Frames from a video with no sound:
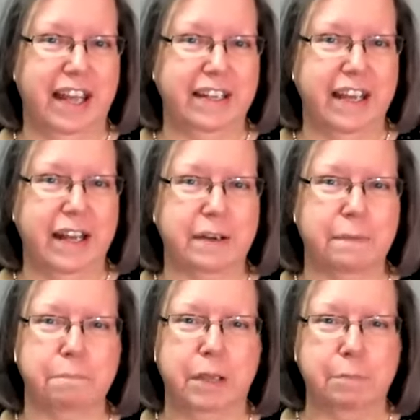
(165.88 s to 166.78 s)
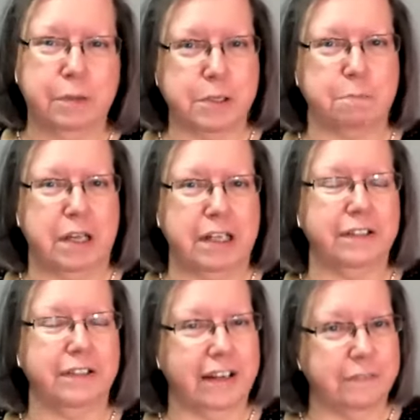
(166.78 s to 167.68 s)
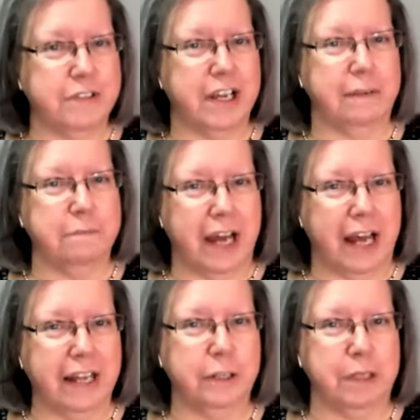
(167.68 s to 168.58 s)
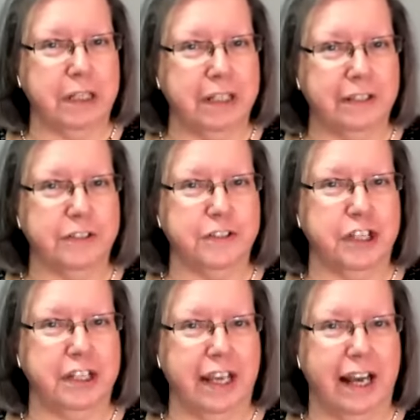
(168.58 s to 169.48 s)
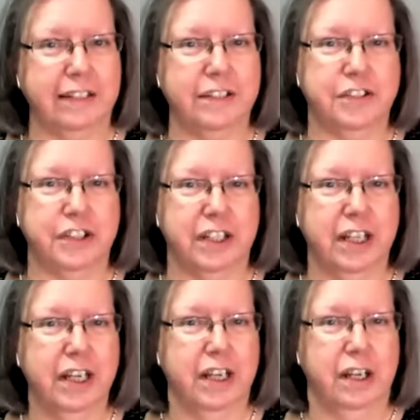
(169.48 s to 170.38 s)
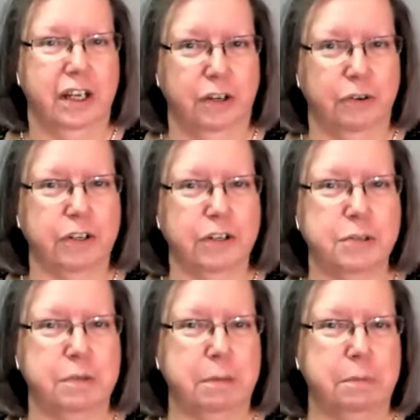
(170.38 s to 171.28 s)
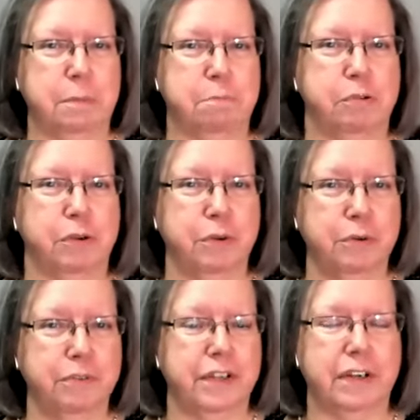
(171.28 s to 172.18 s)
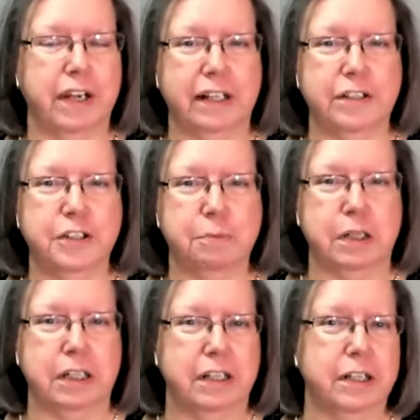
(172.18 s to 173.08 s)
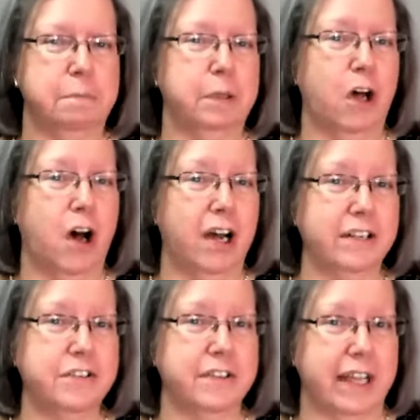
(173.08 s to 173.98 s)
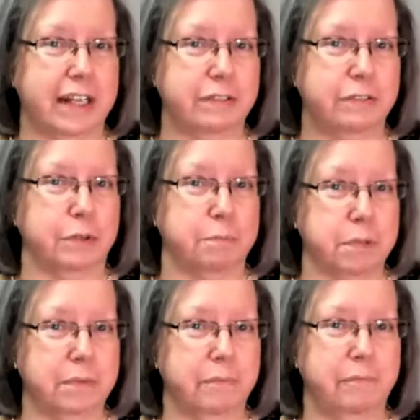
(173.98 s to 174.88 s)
and yet people spend a lot of time documenting their genealogy in order to be able to prove their eligibility to belong to that group.